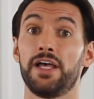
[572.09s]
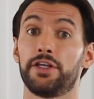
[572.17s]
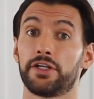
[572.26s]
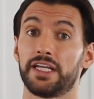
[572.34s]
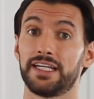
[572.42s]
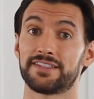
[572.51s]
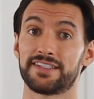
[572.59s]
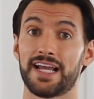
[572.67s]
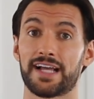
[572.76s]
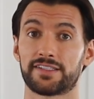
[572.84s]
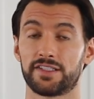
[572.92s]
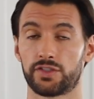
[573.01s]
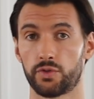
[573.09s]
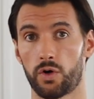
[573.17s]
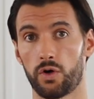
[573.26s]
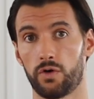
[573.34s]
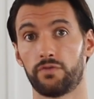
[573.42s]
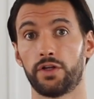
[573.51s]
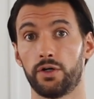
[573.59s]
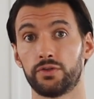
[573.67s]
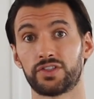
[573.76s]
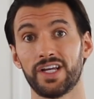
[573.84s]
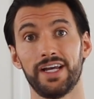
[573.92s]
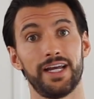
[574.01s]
You get instant access to all of those.